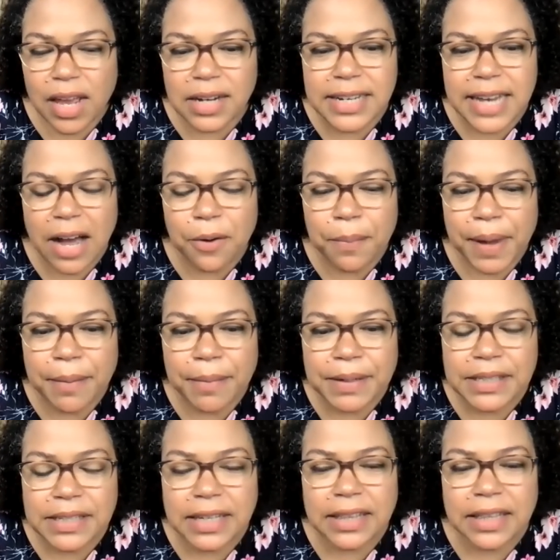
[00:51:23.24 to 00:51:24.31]
down
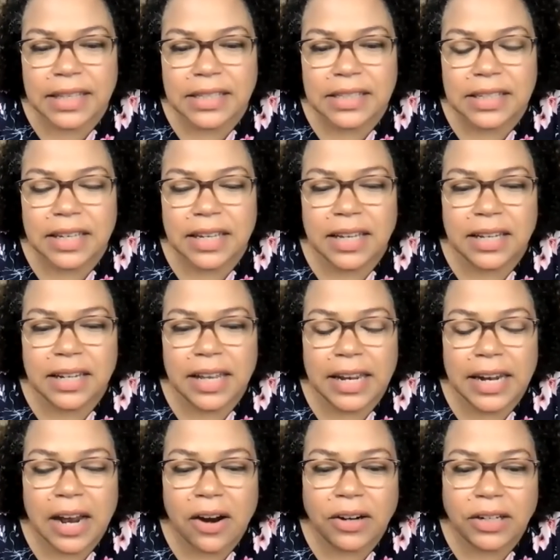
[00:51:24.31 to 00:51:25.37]
payments
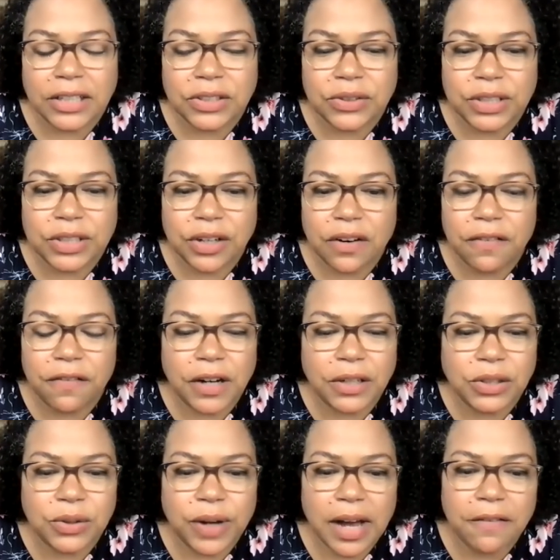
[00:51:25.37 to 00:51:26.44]
in our district are far
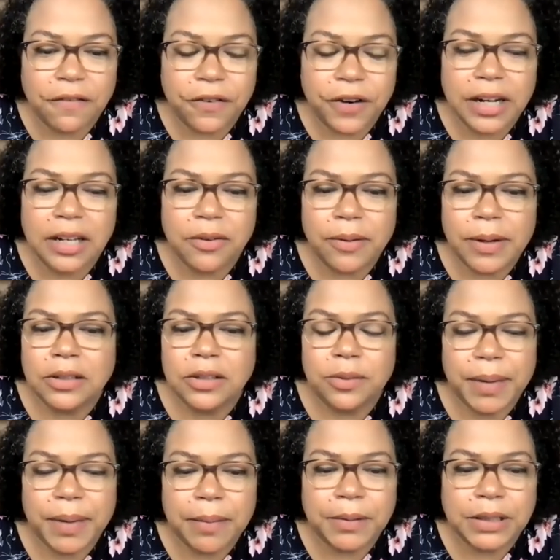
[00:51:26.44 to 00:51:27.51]
too high for anyone to
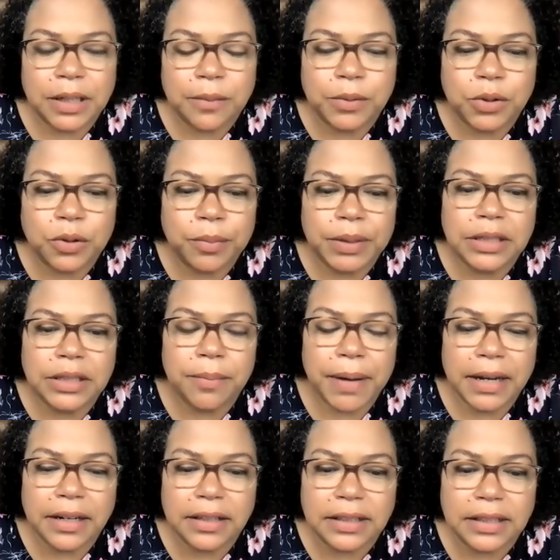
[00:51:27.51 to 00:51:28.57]
be able to absorb
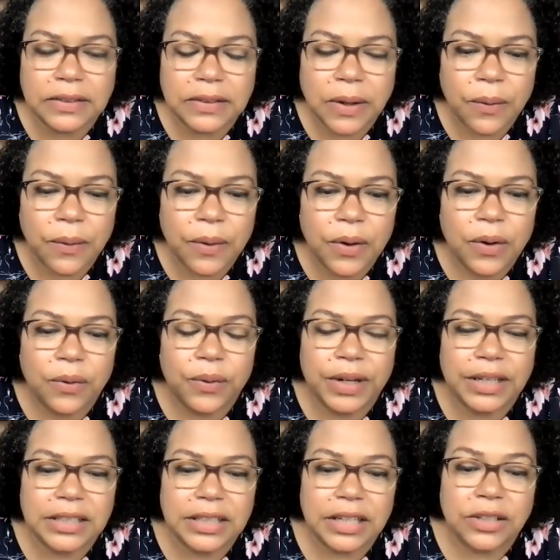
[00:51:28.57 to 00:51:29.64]
independently. So we
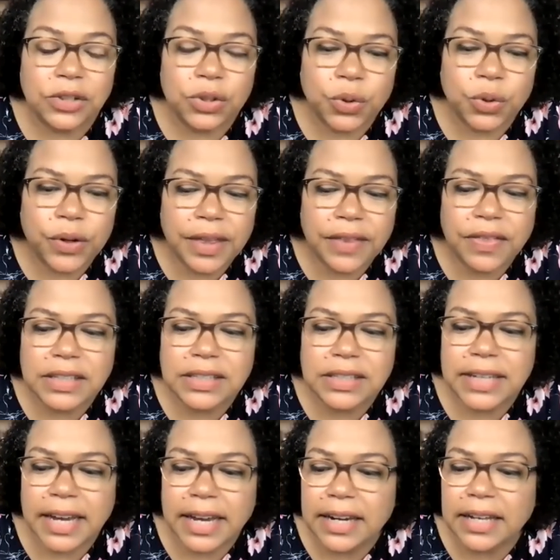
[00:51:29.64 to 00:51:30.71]
need to ensure that the
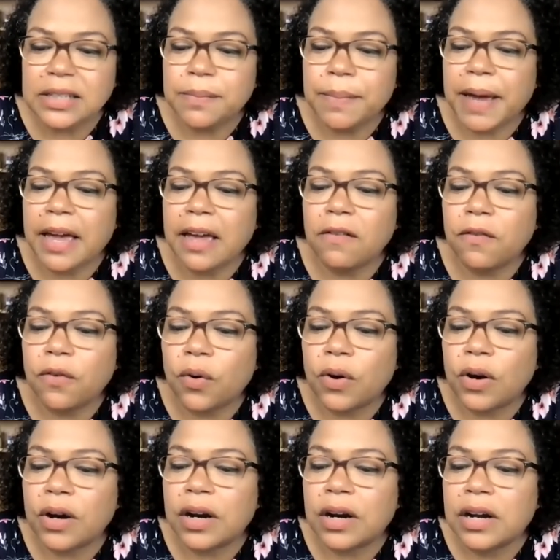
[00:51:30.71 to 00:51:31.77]
state is paying
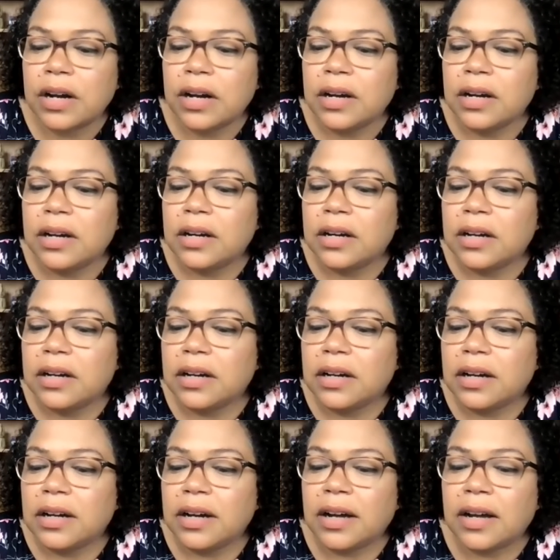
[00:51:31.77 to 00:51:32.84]
for
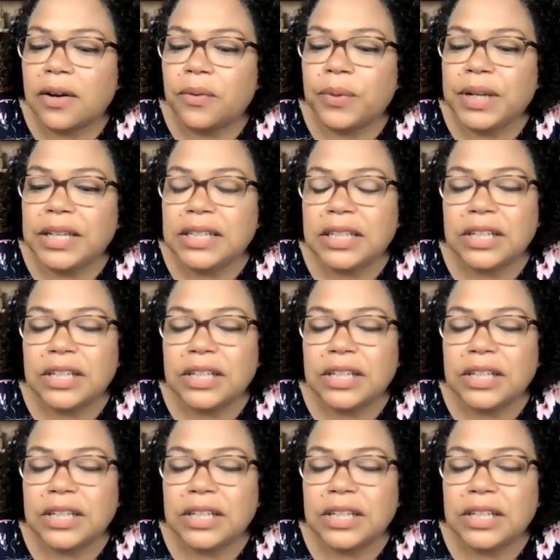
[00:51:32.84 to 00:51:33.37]
ability